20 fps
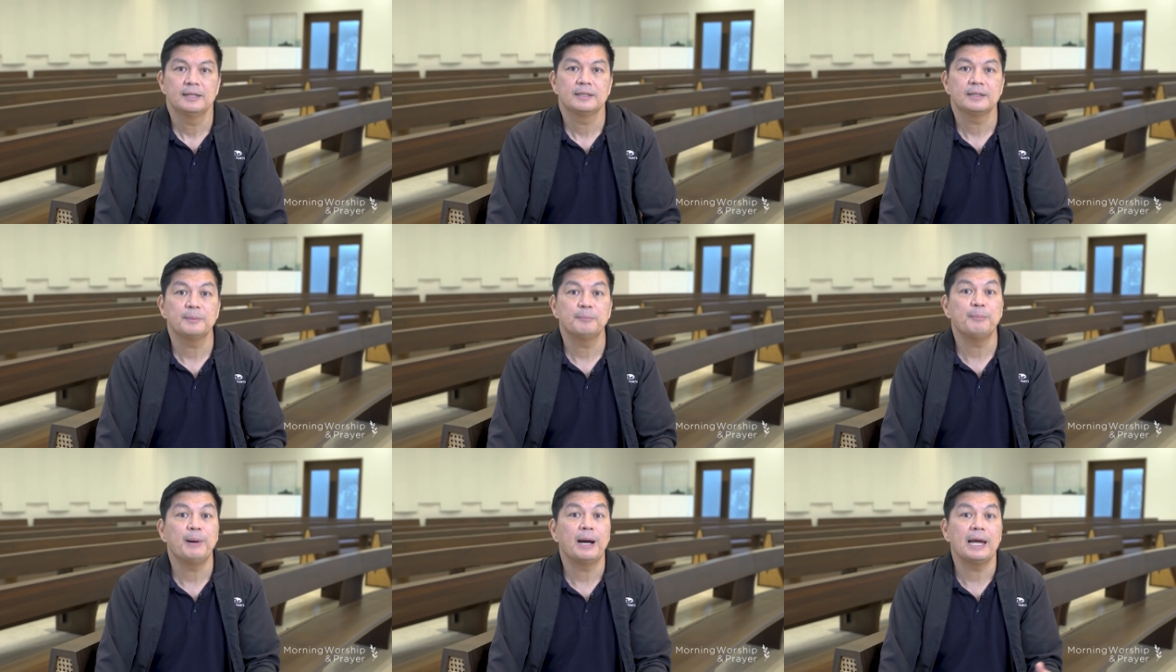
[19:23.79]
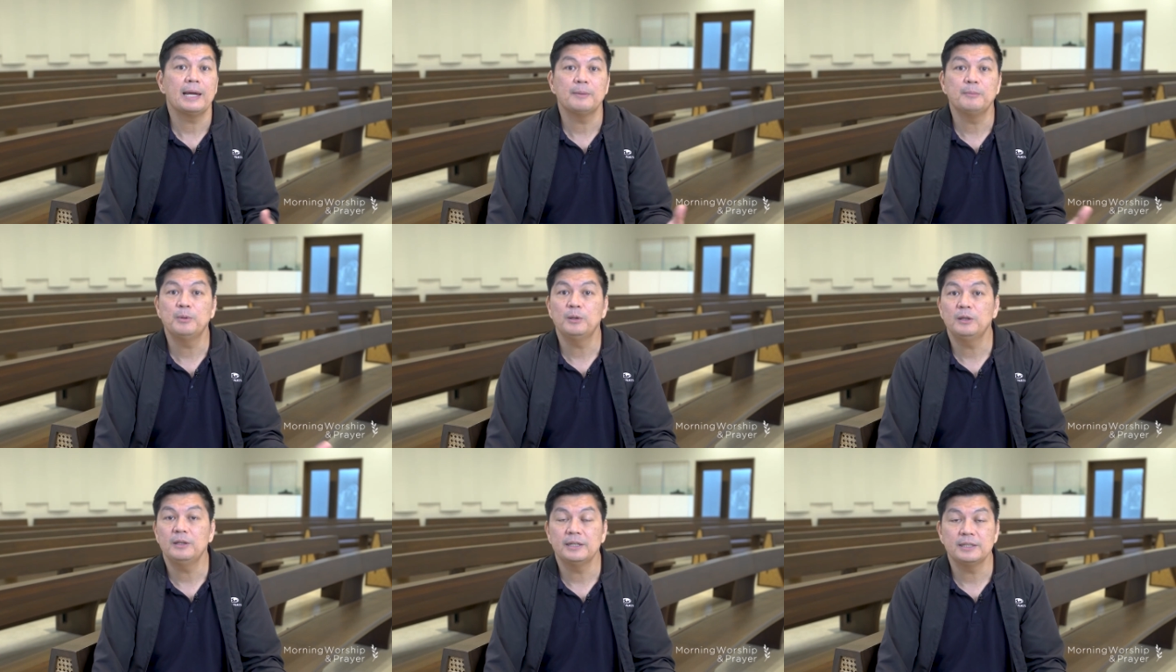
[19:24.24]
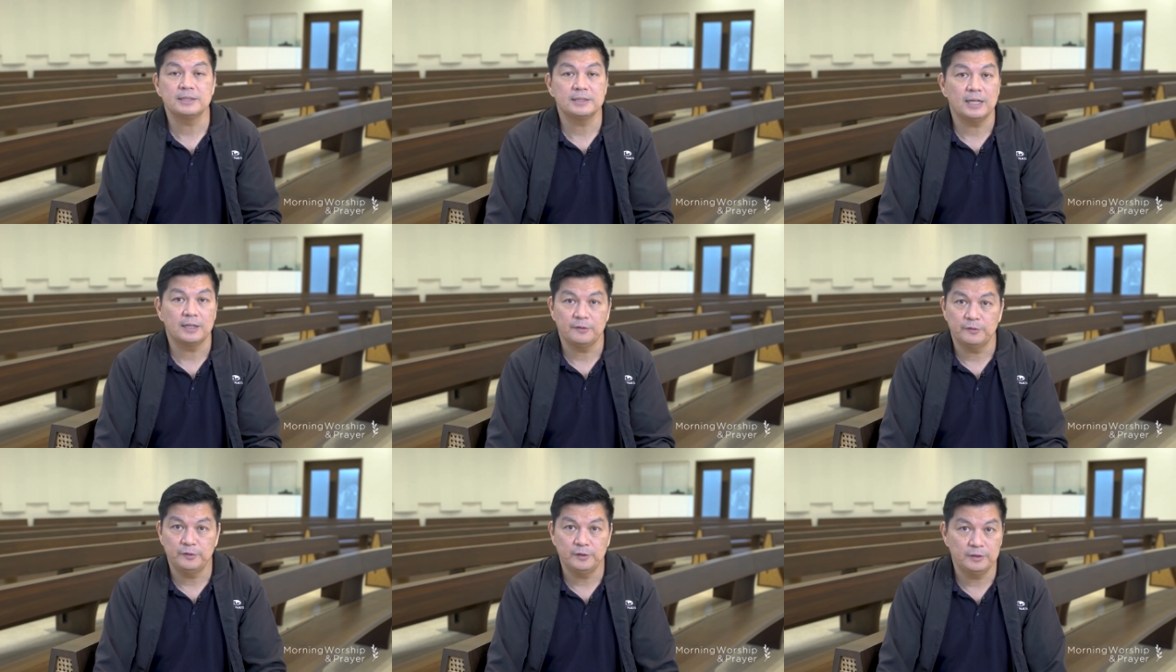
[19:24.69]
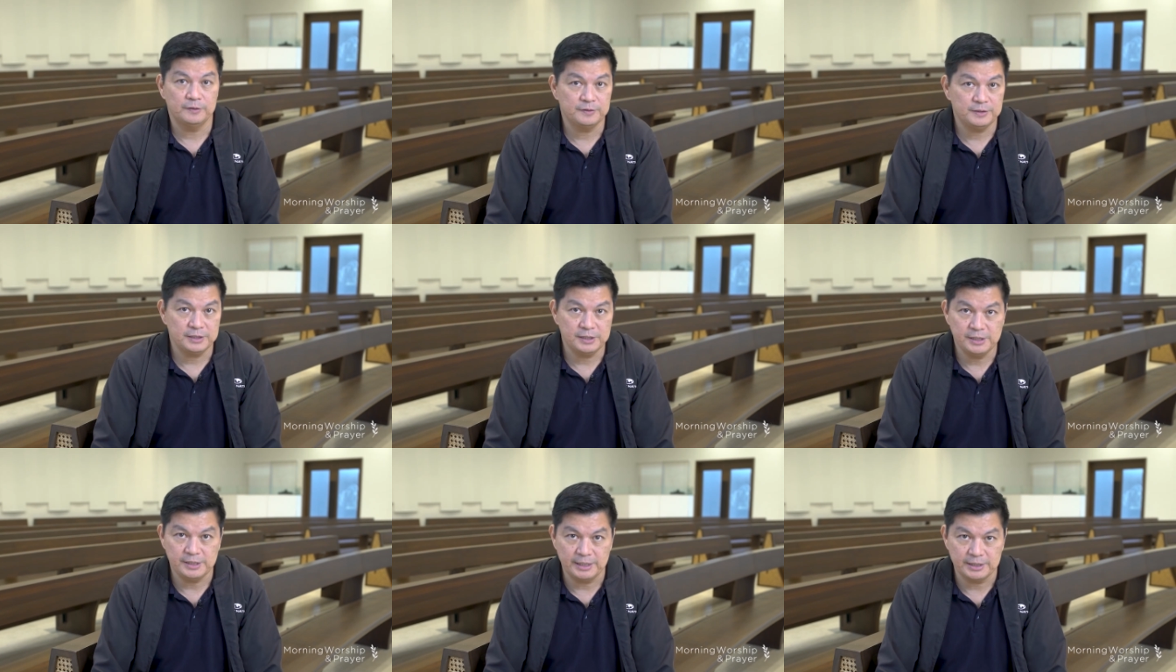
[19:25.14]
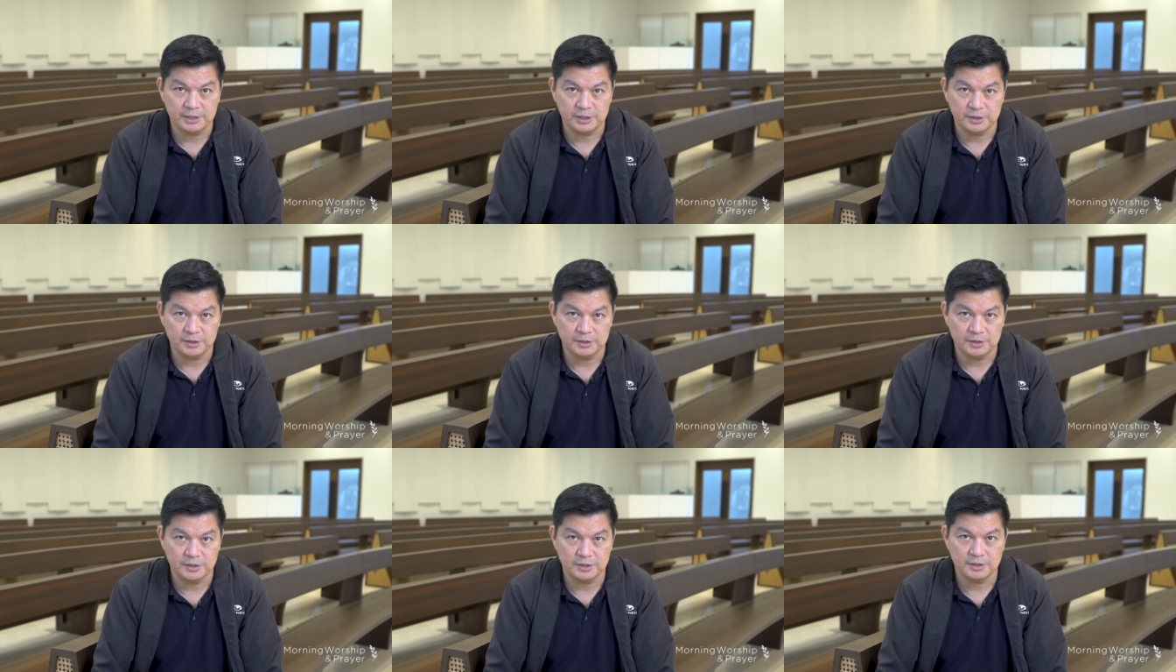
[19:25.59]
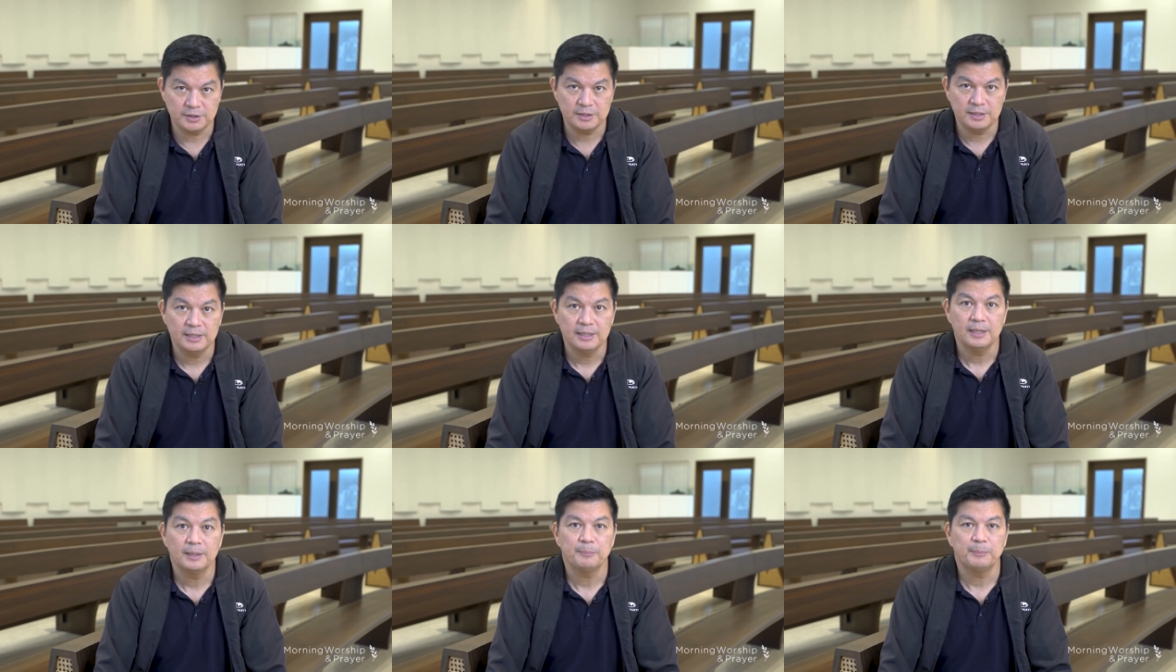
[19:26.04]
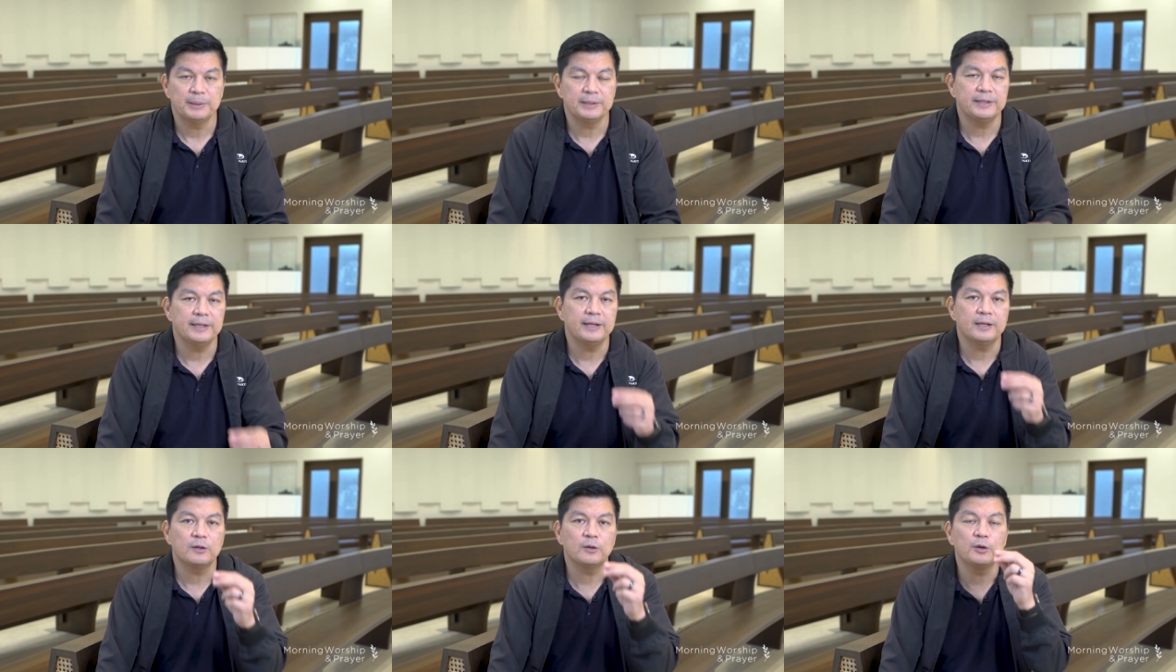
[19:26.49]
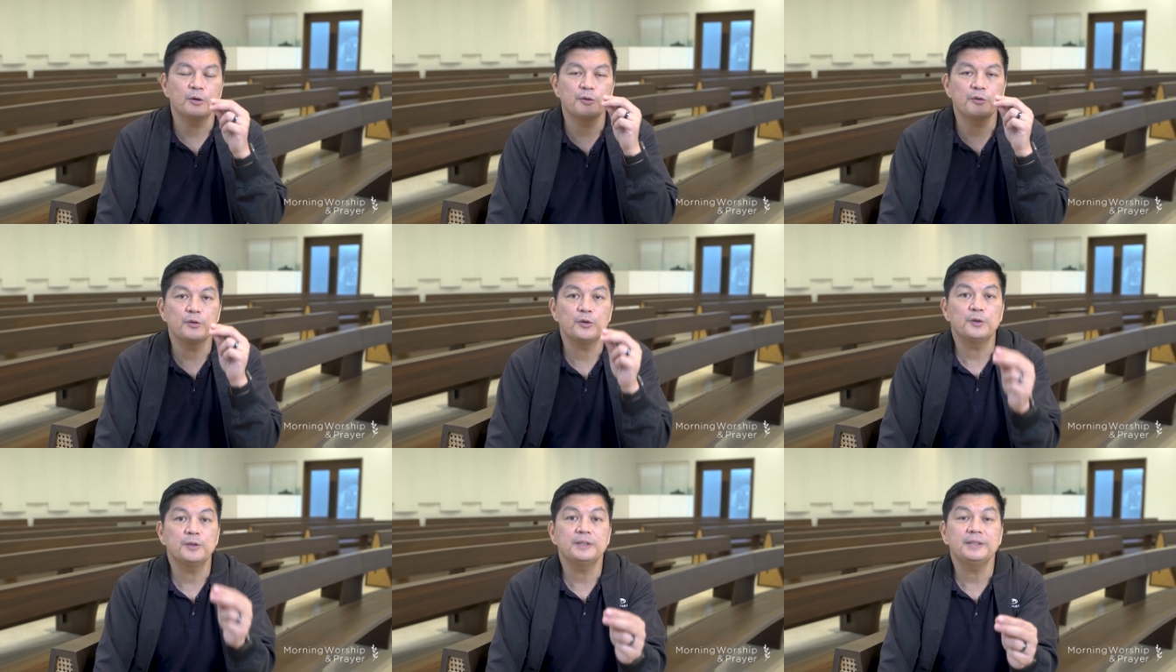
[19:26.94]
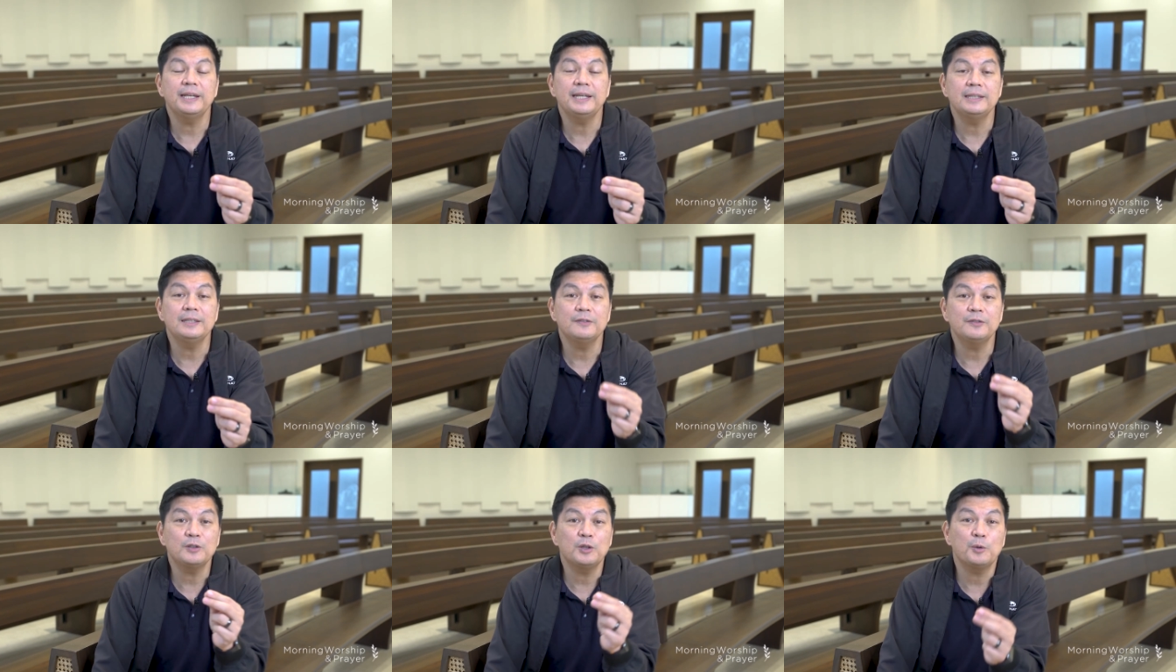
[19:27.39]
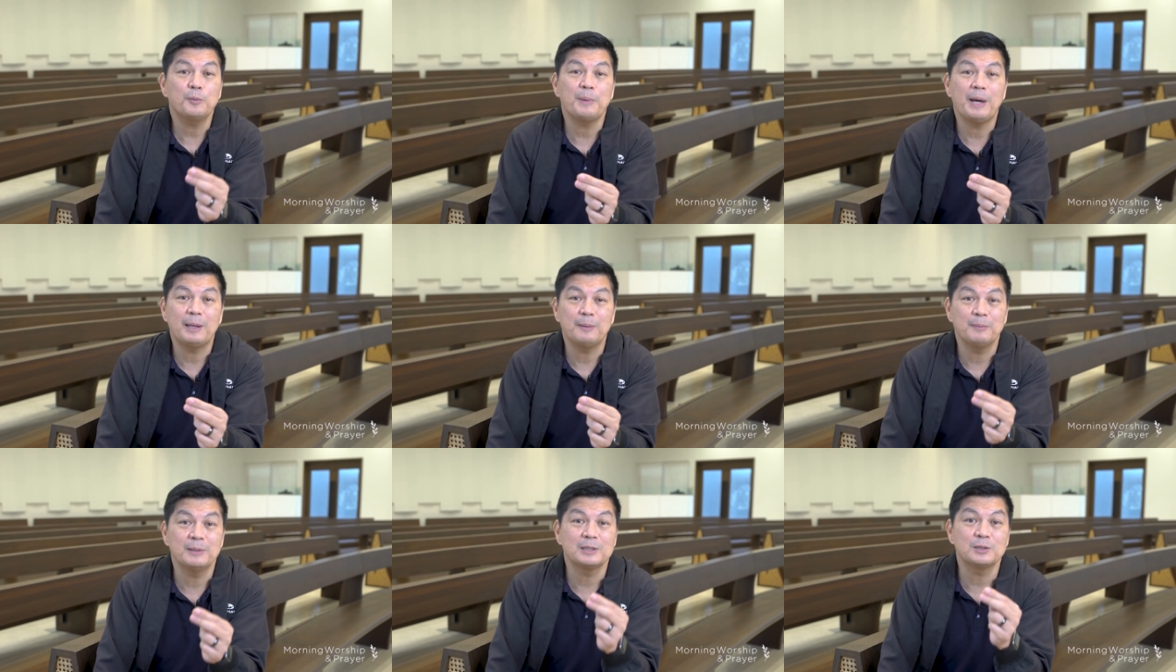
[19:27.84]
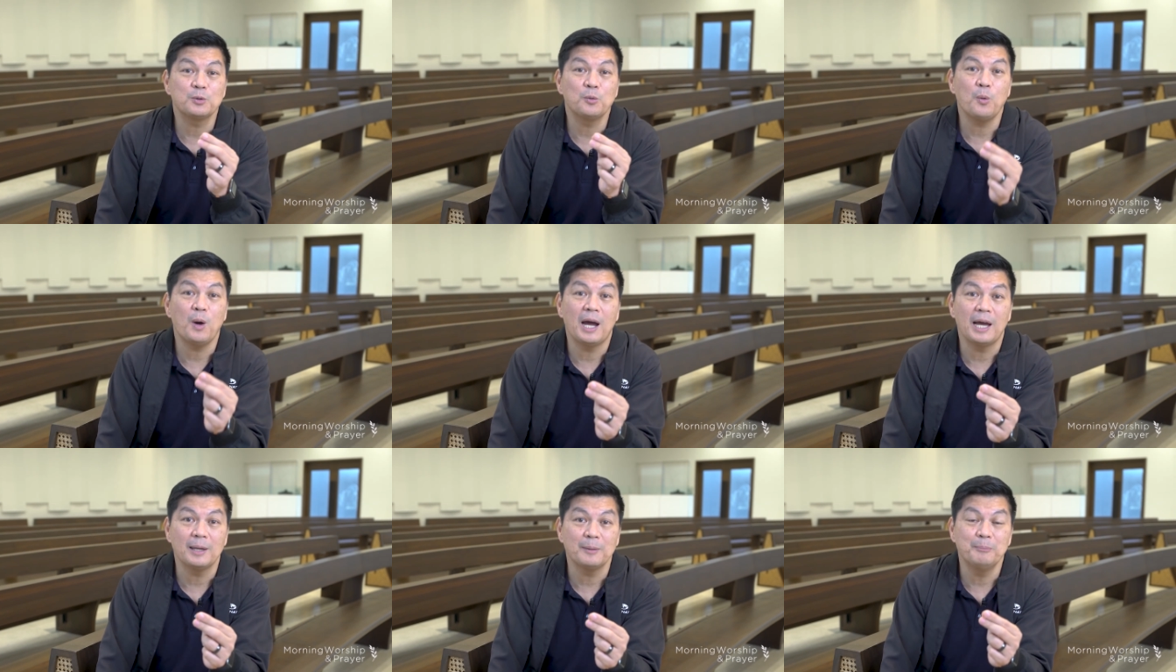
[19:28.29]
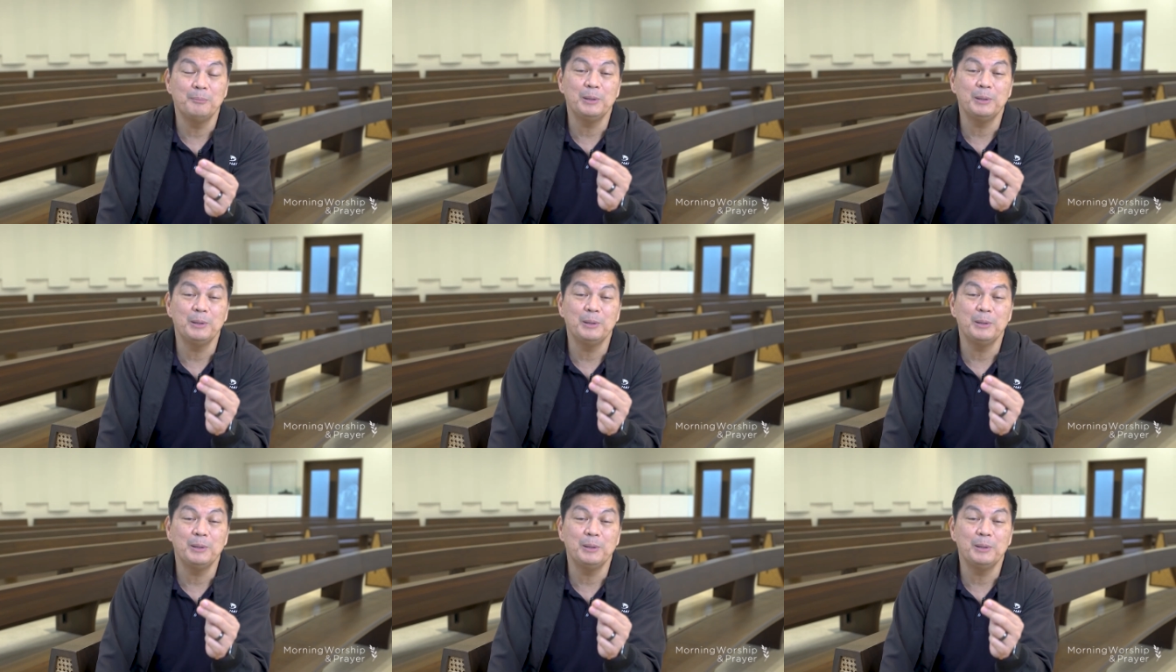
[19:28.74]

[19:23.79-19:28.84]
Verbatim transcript: The Bible is not full of suggestions, but they are authoritative commandments. Why?